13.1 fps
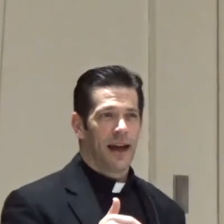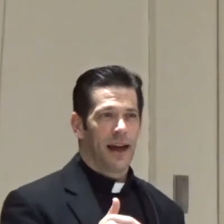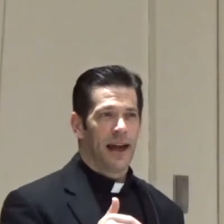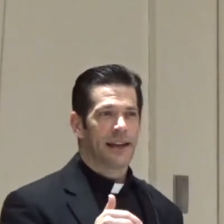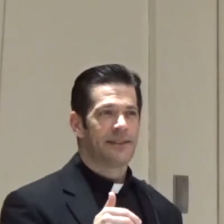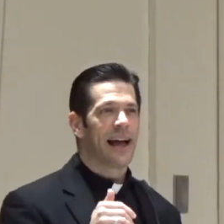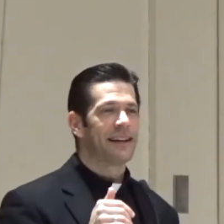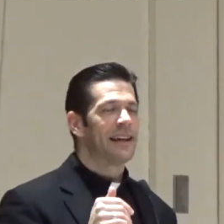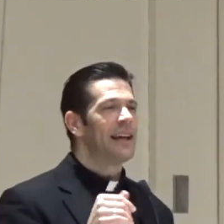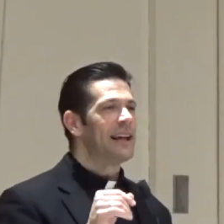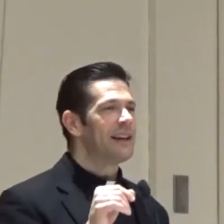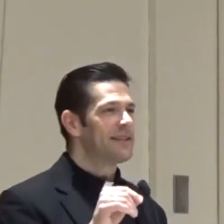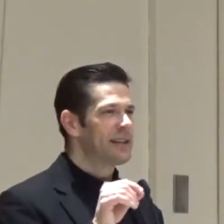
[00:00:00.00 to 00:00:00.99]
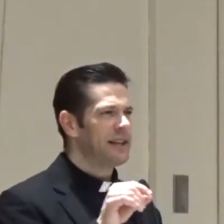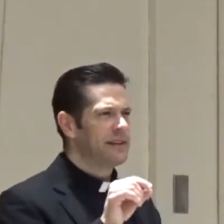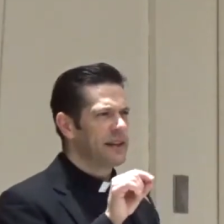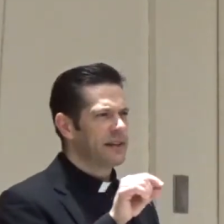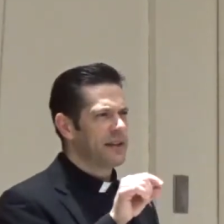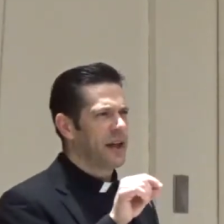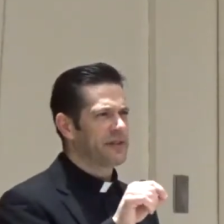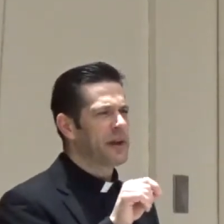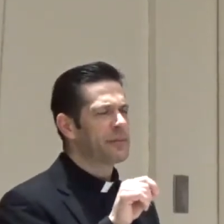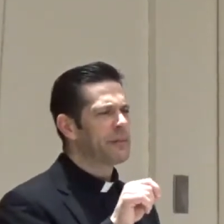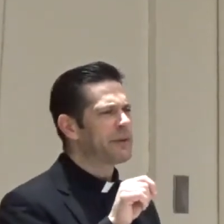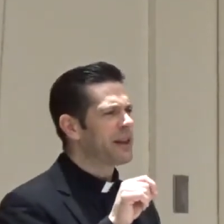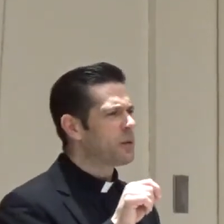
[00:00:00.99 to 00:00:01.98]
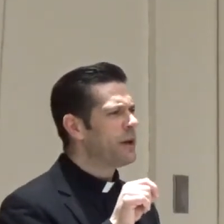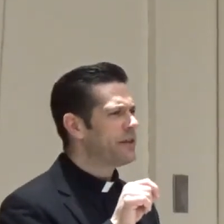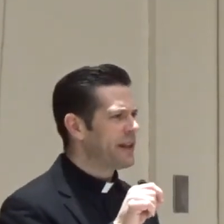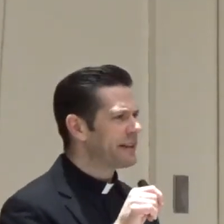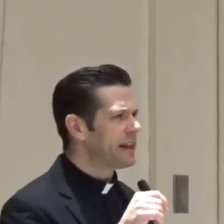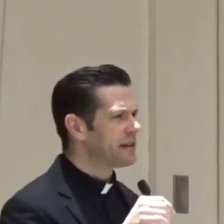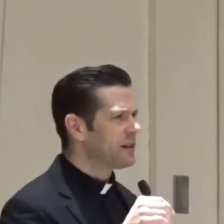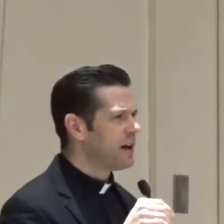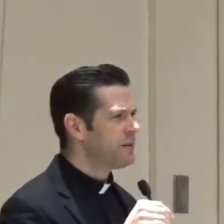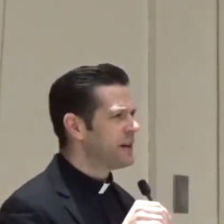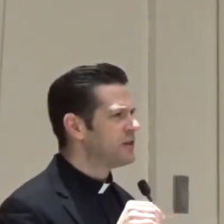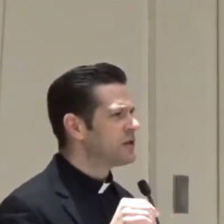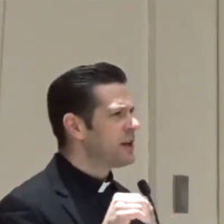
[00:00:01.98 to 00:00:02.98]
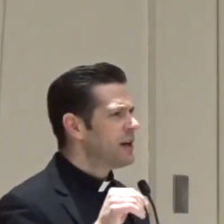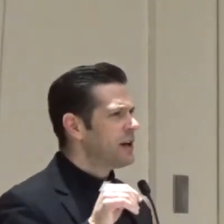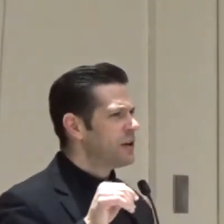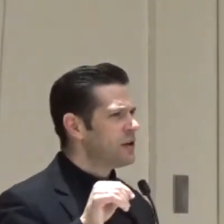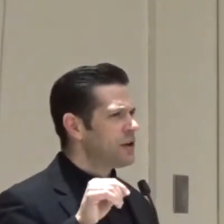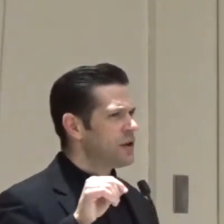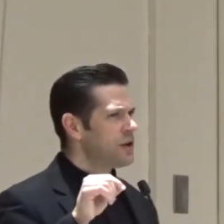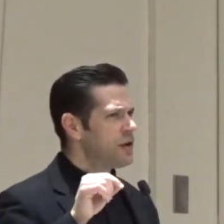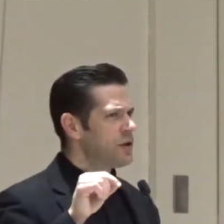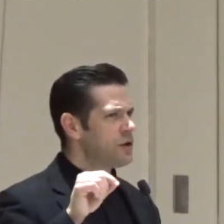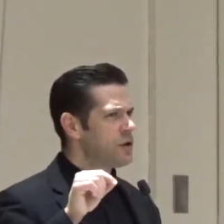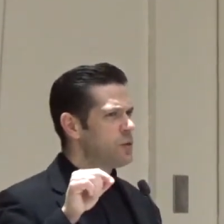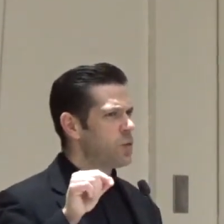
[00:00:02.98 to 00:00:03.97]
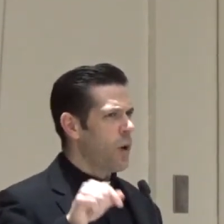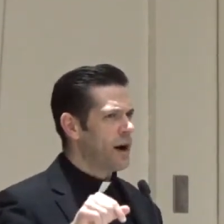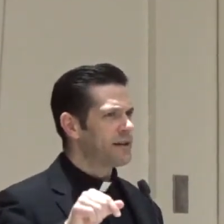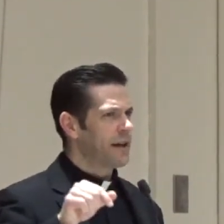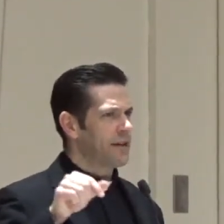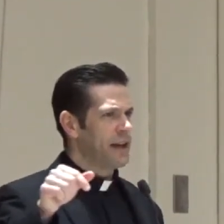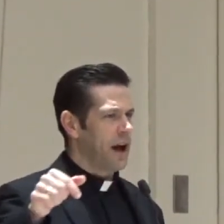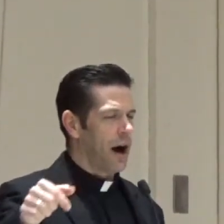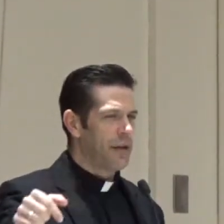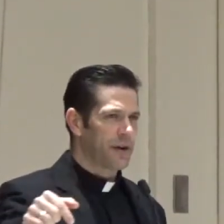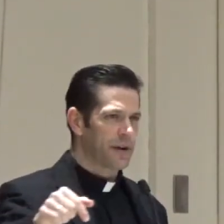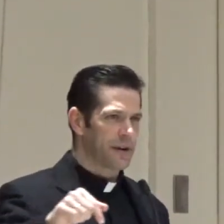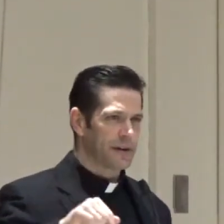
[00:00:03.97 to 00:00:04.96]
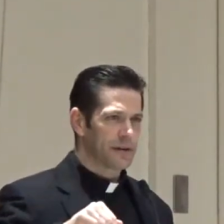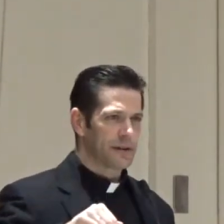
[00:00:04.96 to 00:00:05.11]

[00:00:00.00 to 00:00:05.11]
is not, see, sometimes we think that love is to want the other.